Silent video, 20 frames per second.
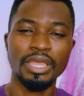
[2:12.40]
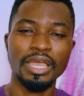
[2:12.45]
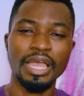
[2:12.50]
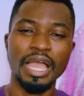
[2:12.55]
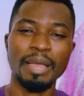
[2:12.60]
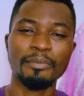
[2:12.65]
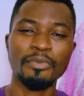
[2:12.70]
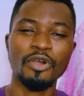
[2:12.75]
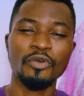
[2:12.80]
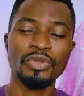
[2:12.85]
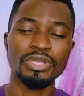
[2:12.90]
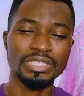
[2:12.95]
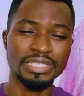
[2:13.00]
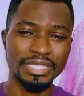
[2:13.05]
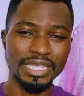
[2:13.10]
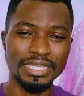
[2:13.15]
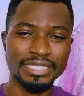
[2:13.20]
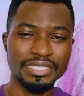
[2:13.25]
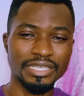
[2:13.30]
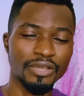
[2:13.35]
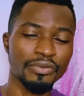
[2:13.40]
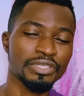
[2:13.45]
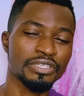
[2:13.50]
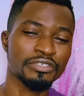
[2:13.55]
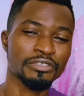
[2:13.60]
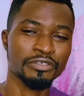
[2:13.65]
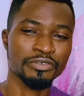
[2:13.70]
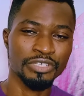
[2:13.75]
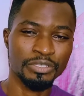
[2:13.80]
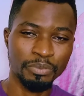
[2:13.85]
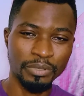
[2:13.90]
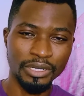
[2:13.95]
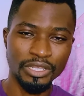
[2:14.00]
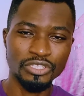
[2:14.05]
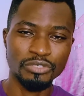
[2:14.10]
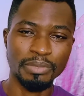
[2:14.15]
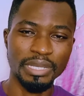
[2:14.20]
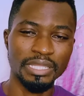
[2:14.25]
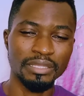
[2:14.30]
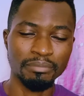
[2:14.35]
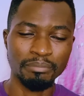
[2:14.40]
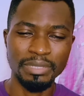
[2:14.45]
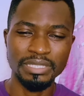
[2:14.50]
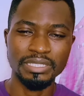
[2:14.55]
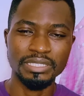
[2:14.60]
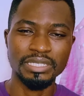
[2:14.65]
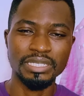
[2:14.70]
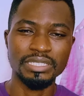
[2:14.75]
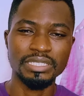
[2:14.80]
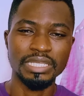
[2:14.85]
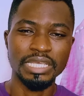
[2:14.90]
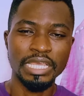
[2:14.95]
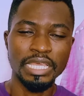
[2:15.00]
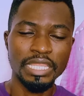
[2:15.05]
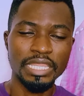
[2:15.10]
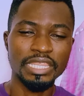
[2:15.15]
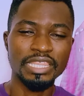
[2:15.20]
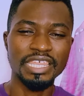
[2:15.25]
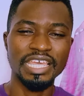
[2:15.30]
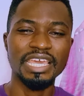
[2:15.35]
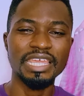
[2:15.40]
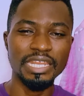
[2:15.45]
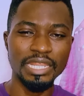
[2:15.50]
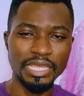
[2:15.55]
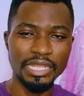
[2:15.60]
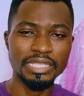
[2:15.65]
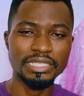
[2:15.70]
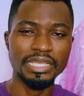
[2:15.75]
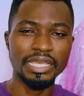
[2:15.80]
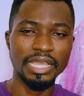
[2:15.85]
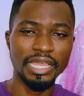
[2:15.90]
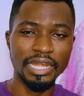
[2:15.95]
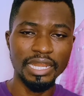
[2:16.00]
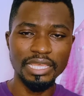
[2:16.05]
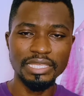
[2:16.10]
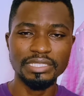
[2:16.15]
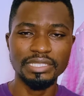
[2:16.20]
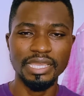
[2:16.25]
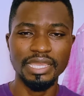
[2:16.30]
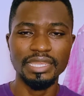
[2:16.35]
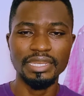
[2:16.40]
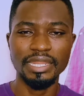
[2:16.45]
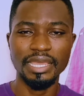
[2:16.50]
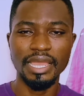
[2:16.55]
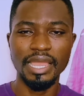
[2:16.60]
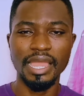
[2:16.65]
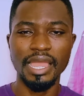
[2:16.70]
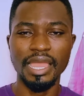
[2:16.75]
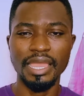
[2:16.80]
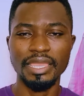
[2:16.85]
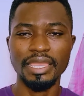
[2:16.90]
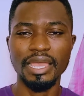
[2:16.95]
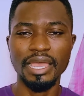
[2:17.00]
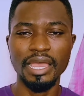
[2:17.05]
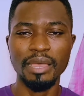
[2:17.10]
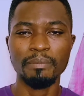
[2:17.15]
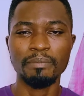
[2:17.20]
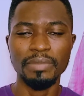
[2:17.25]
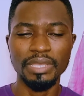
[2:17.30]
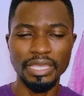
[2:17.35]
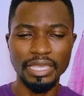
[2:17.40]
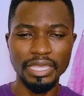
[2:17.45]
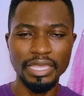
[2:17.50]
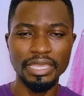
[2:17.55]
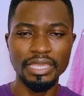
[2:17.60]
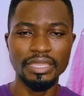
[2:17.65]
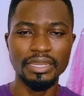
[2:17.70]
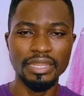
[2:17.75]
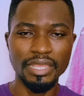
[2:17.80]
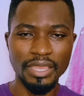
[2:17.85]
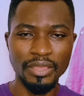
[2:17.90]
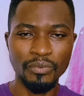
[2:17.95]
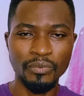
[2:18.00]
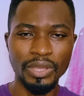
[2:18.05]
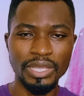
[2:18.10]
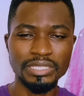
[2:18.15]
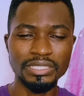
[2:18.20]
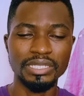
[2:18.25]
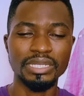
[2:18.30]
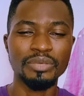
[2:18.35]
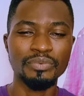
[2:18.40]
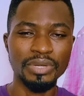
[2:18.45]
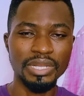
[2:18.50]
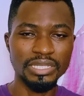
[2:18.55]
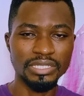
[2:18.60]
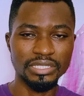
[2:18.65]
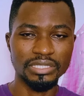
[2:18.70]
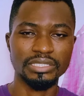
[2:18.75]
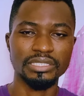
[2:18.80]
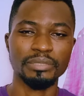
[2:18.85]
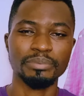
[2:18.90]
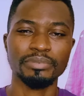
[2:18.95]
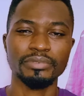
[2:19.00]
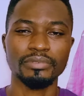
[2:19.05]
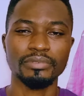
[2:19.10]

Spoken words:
I'm always texting, you're always responding to my messages. Then it is a clear sign I am in a one-sided relationship.